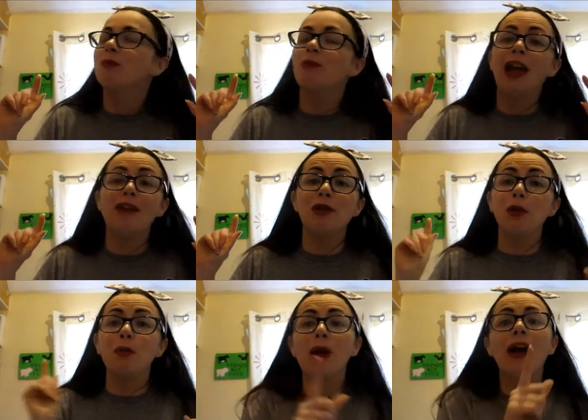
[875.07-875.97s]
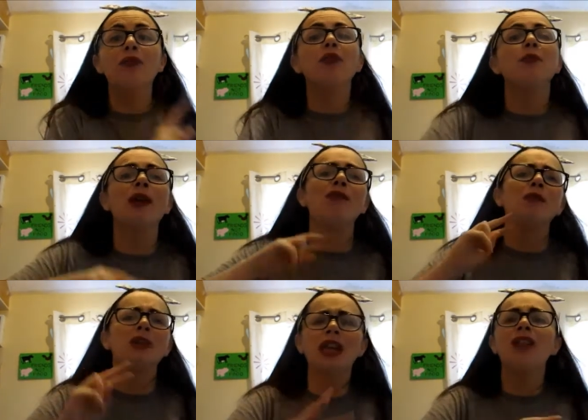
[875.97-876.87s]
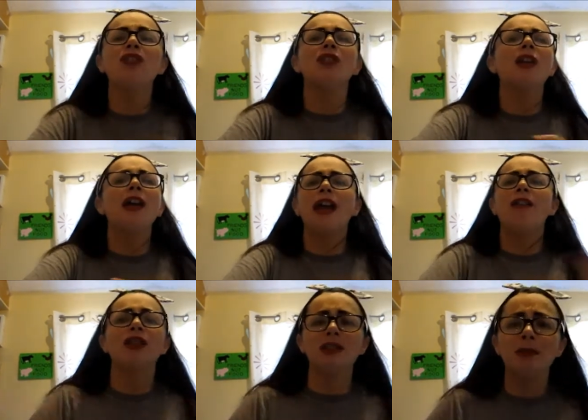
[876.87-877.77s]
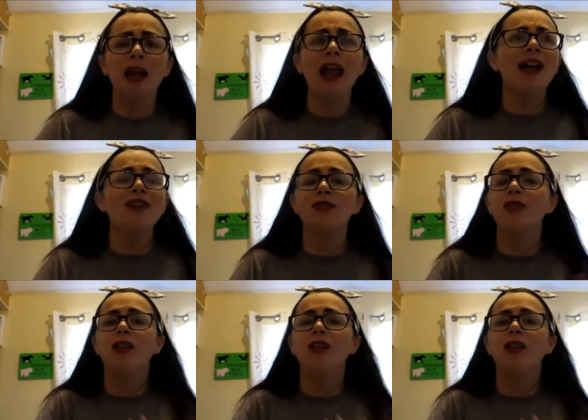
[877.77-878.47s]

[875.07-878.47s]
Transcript: we have a new bathroom, we have a new kitchen, everything's plastered.